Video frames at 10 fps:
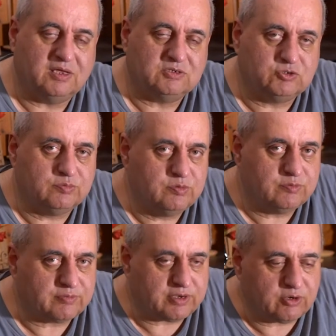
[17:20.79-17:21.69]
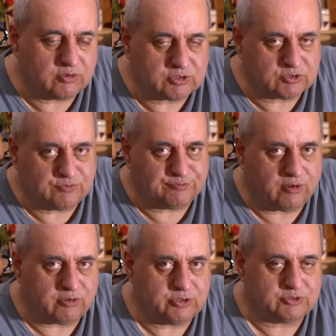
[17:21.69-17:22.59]
to move in order to
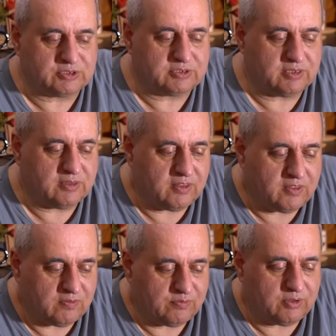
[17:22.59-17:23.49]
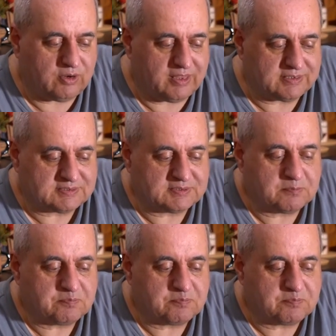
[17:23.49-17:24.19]
focus the lens.